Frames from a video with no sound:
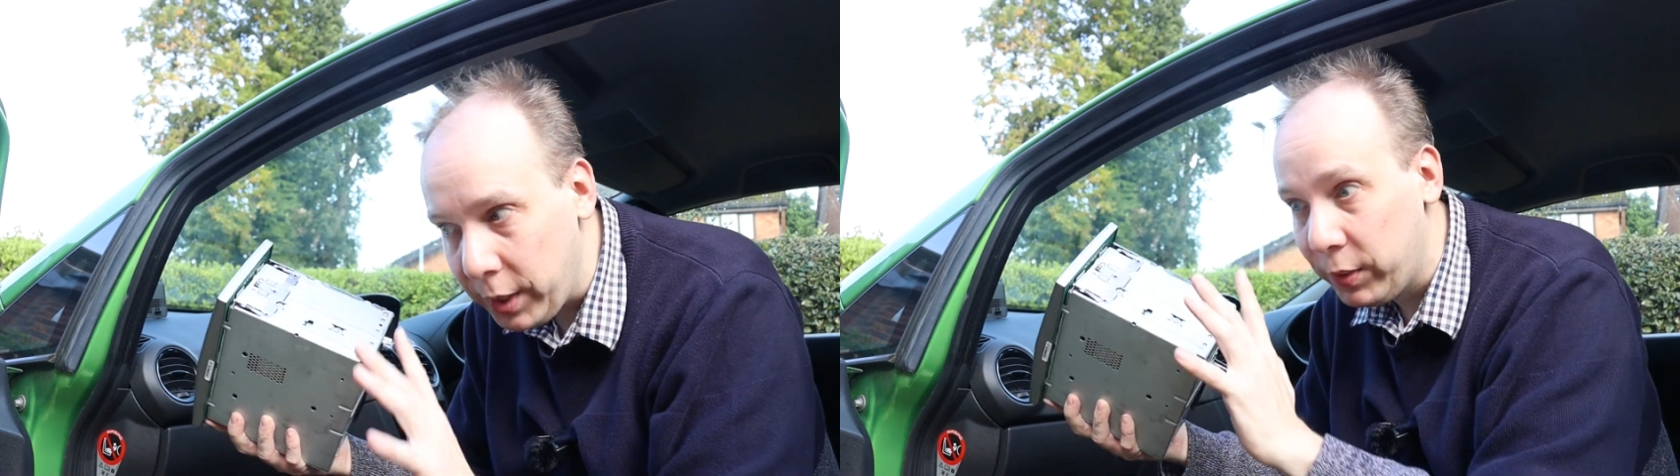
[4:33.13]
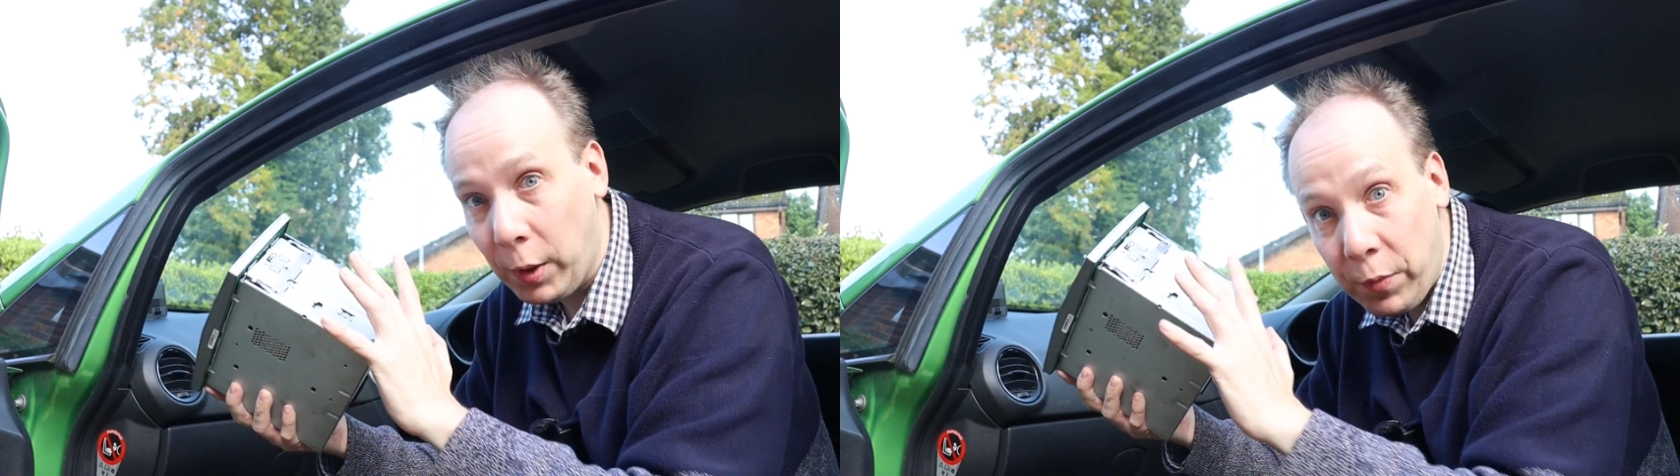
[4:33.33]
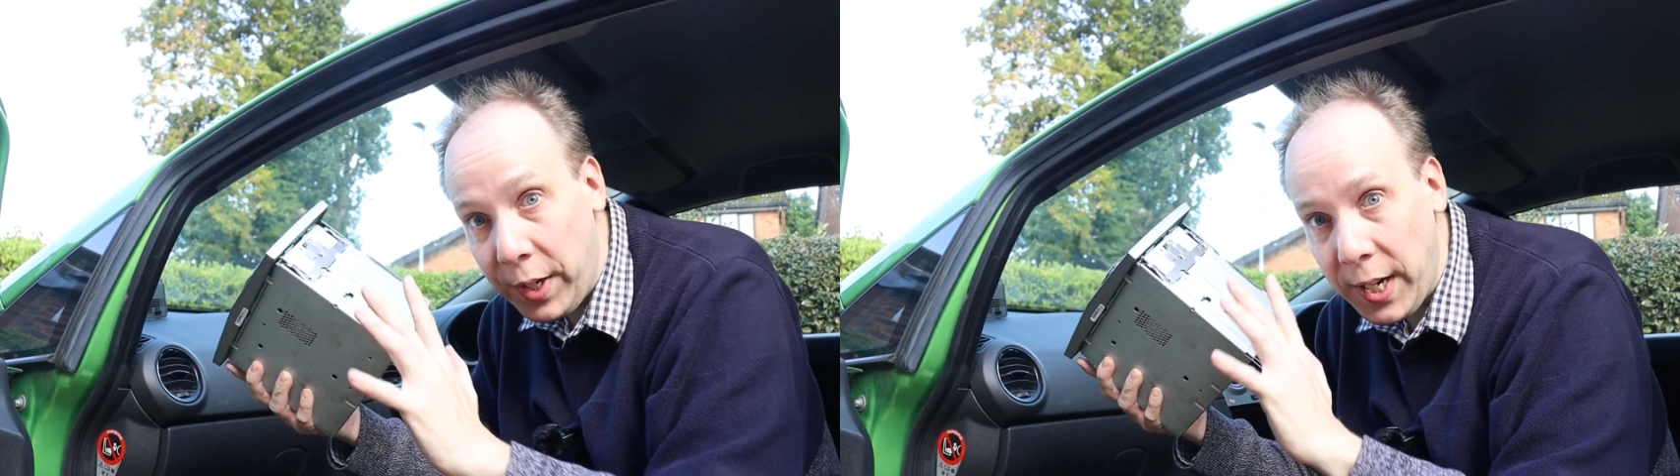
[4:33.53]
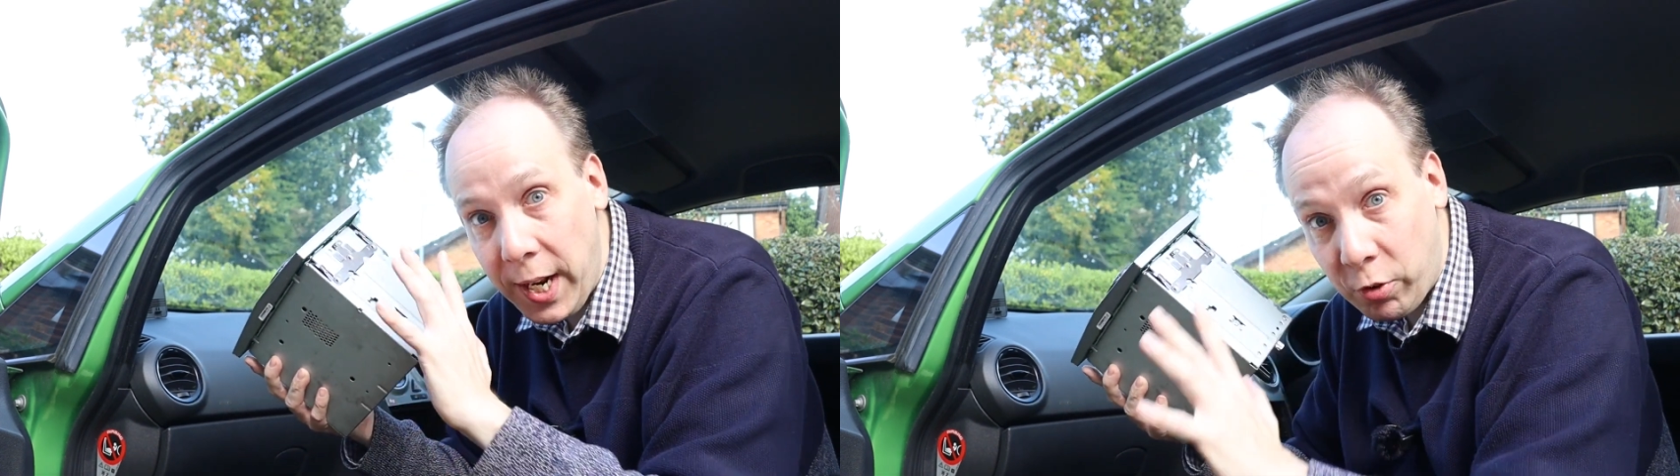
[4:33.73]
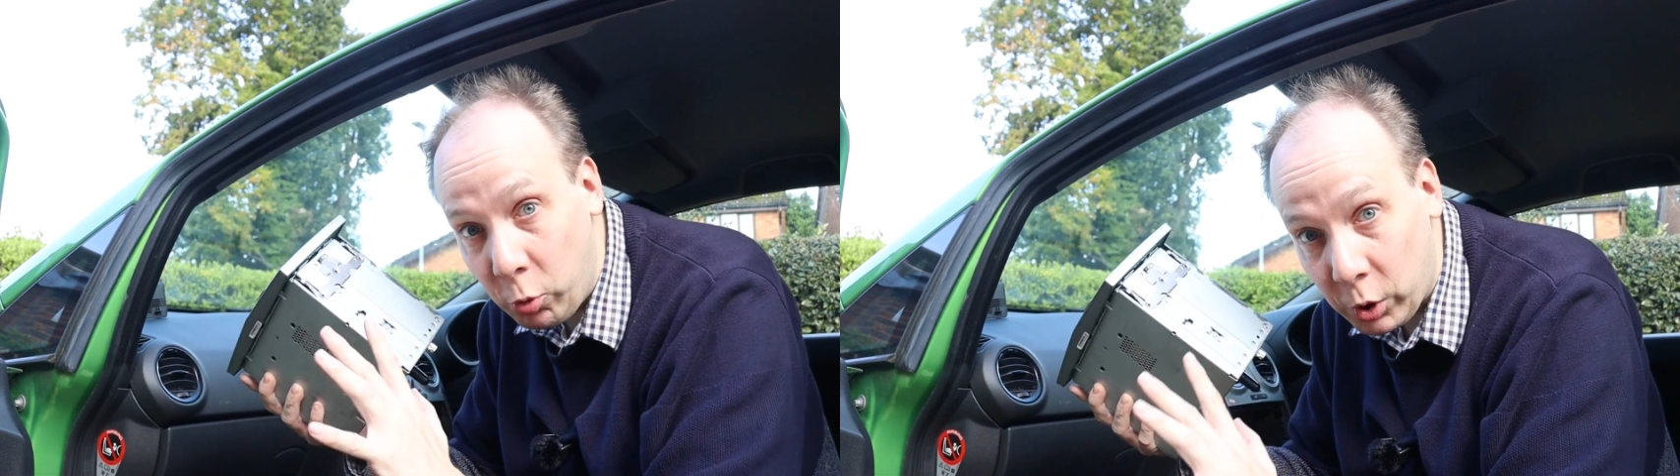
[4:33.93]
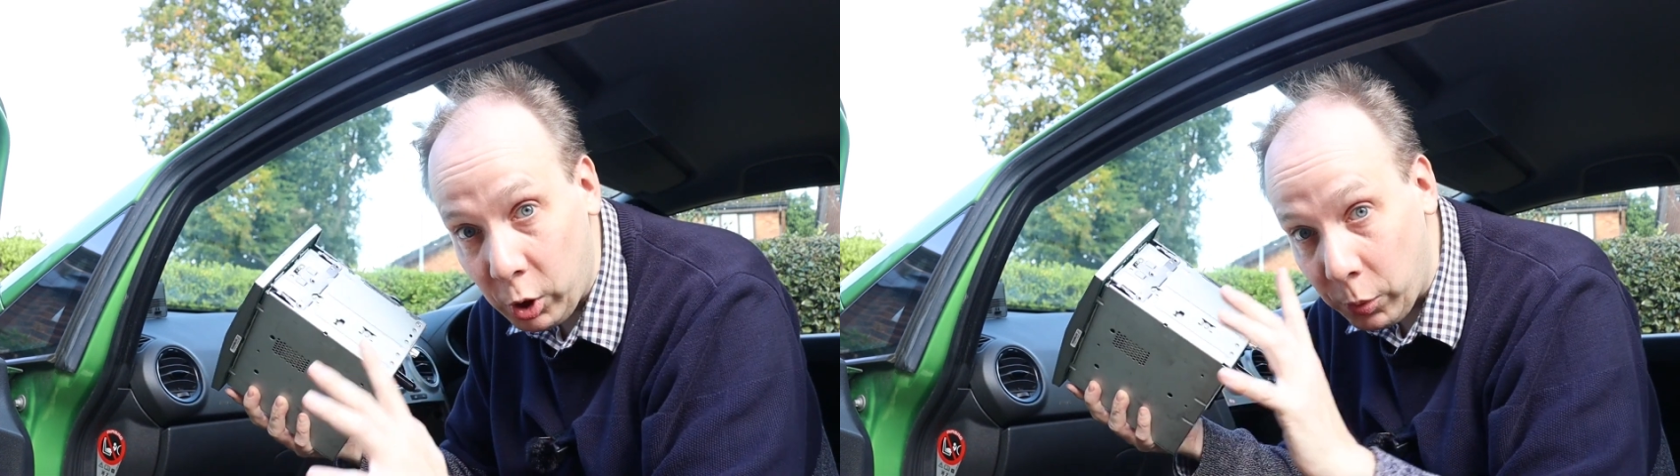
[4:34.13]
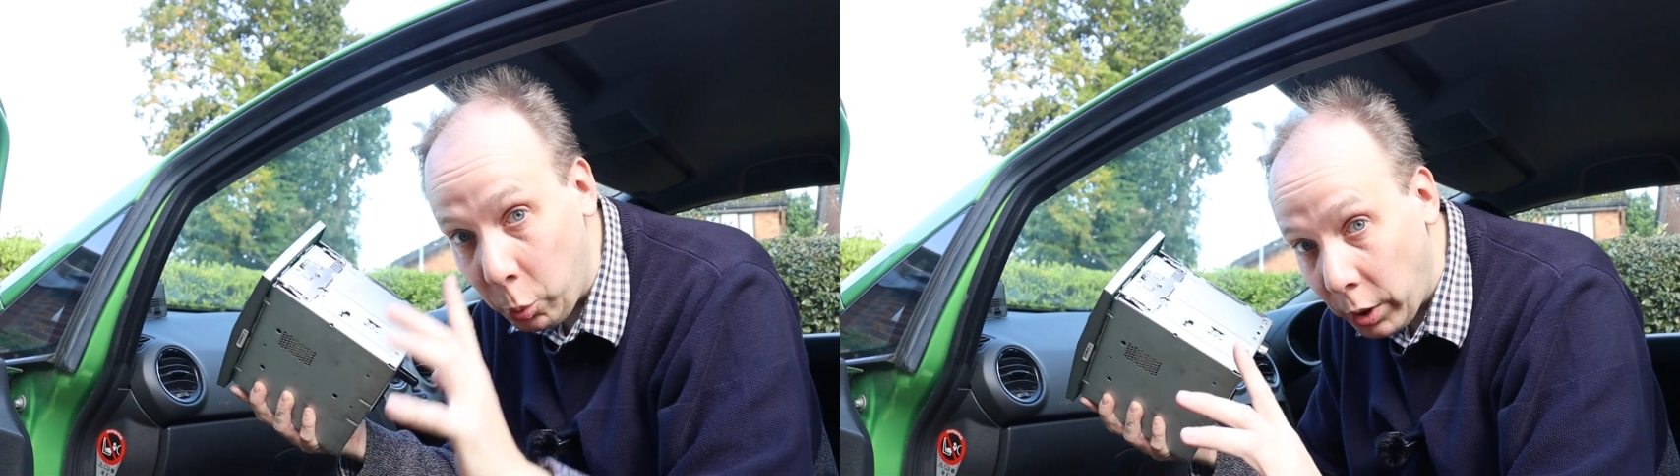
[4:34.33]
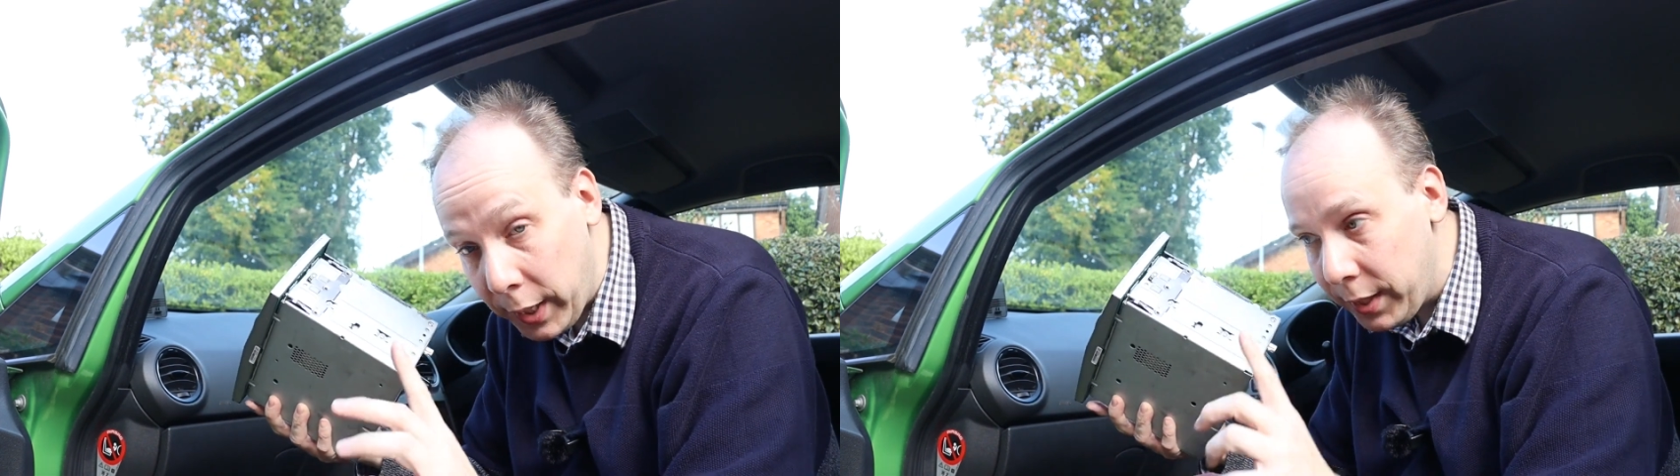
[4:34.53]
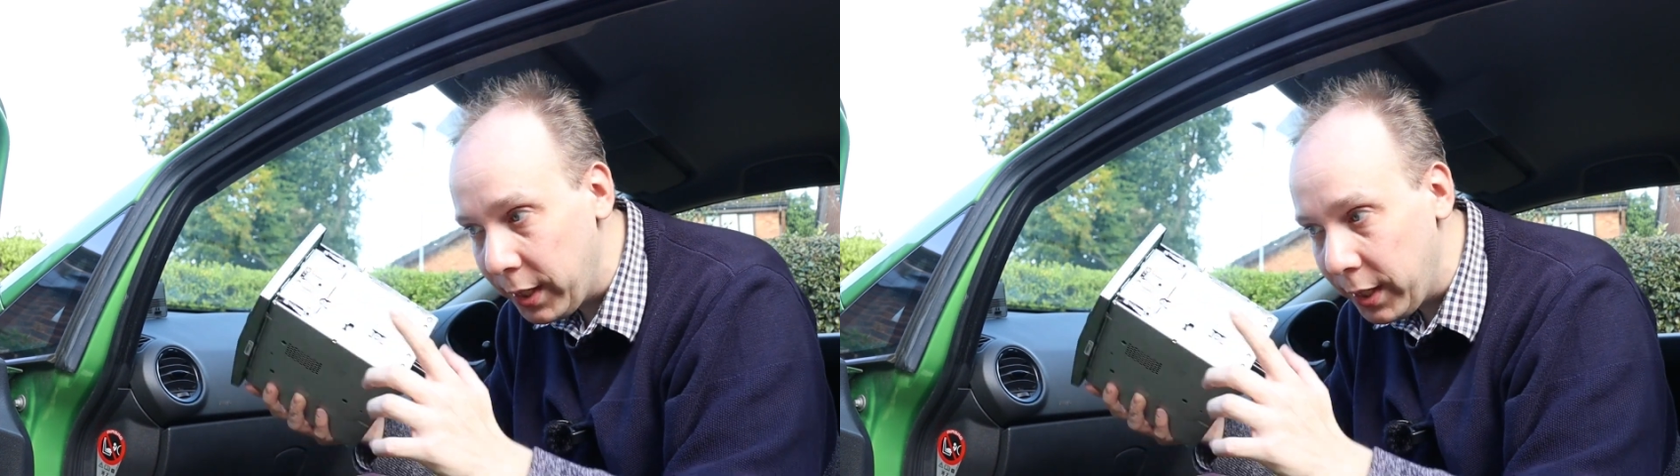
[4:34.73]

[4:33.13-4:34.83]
if something electrical stops working,